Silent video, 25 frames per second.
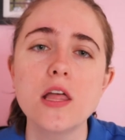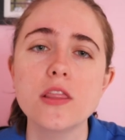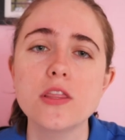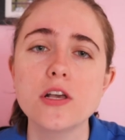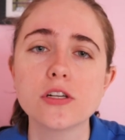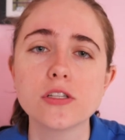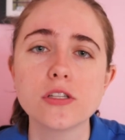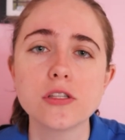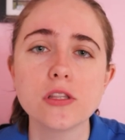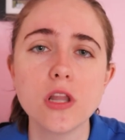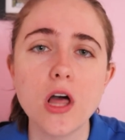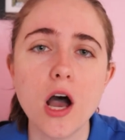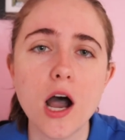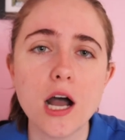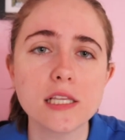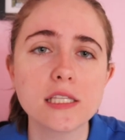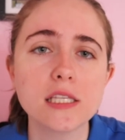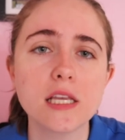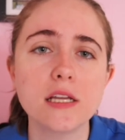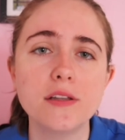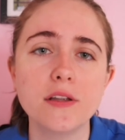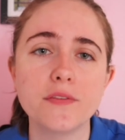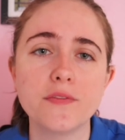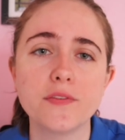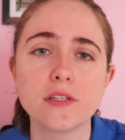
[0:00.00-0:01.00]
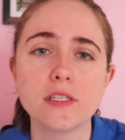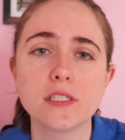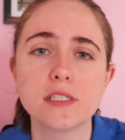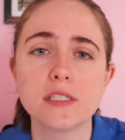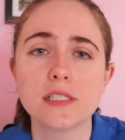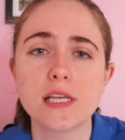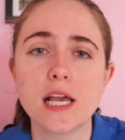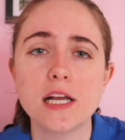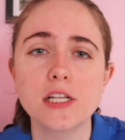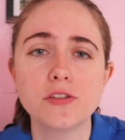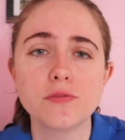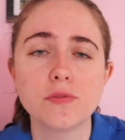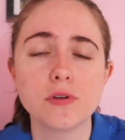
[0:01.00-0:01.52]
There's lots of different
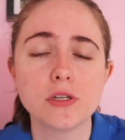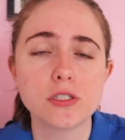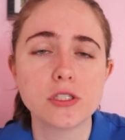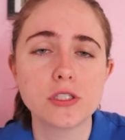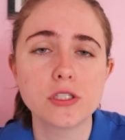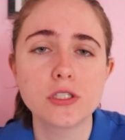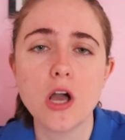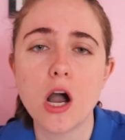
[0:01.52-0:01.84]
schedules.